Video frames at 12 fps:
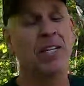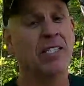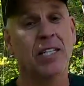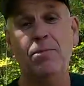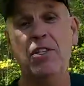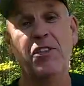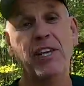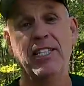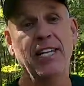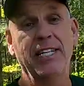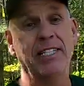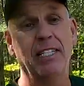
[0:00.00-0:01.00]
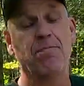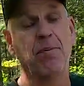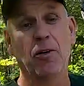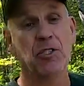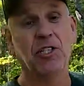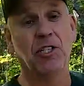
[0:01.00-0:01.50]
Some of the things I did
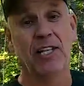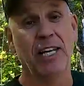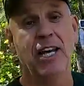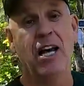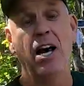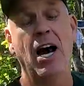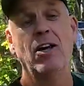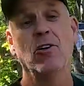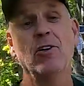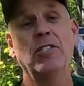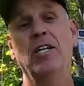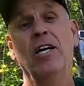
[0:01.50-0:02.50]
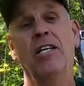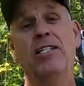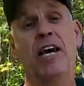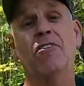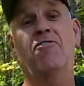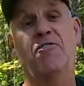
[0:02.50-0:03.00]
personally, I learned
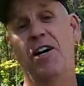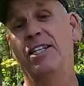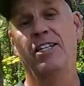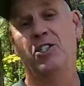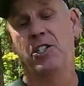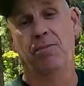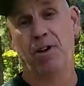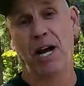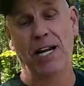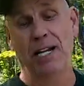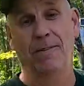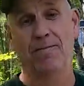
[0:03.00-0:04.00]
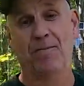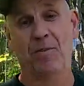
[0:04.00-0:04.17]
to have fun in sobriety,